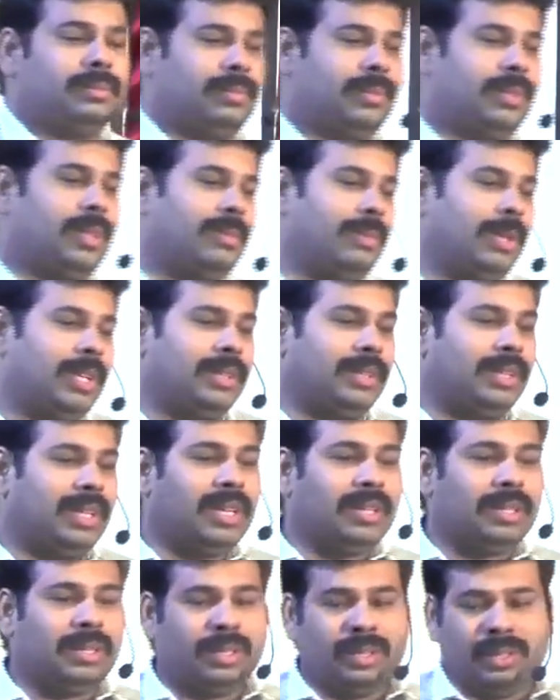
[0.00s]
Come on,
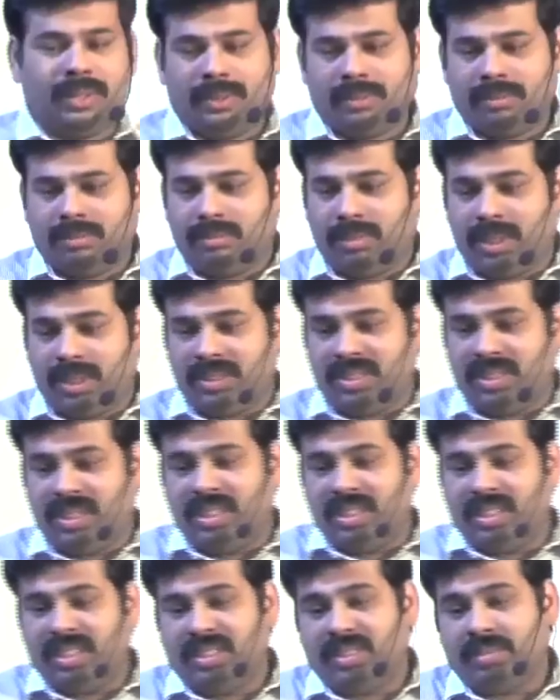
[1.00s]
yaar. But
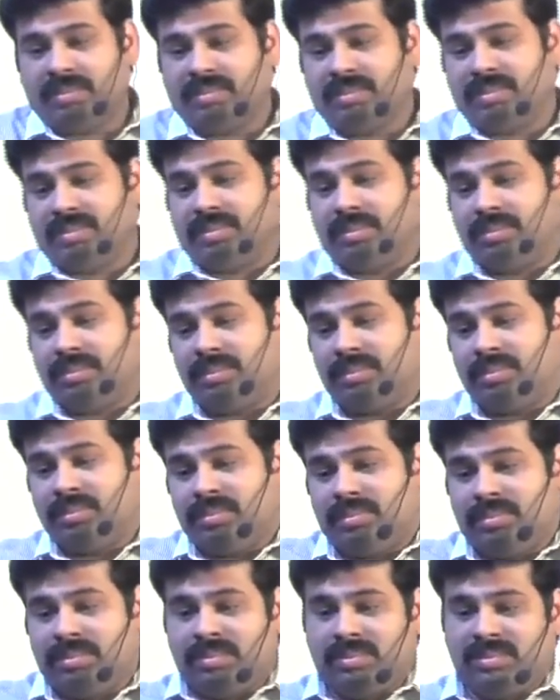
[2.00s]
Selenium
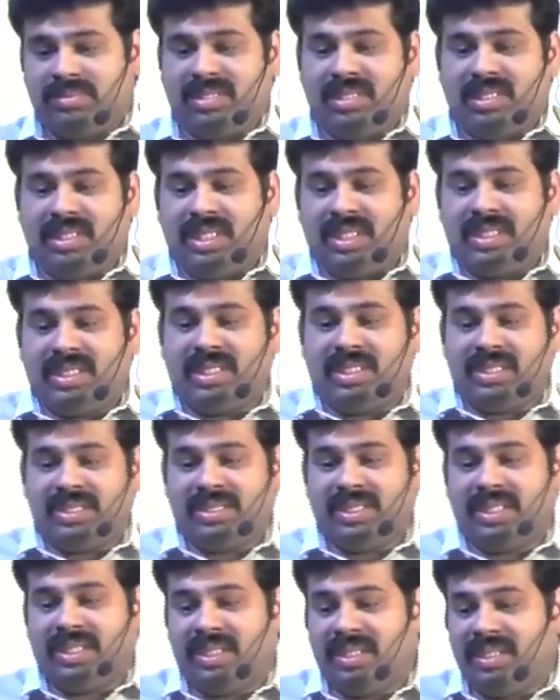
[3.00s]
will not
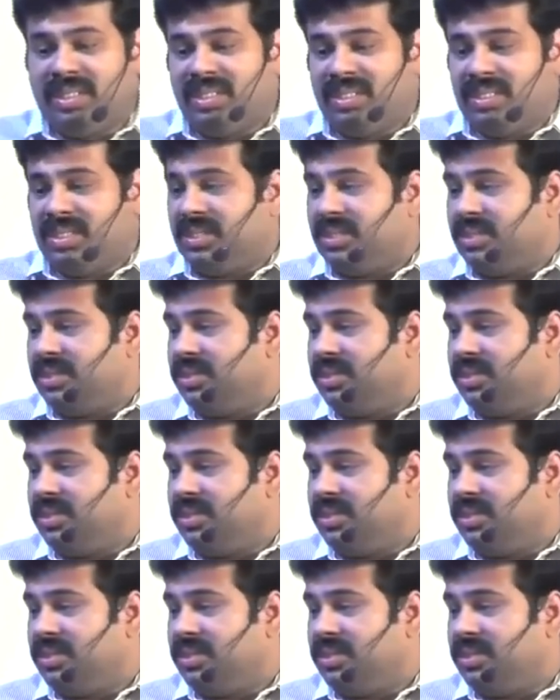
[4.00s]
understand English.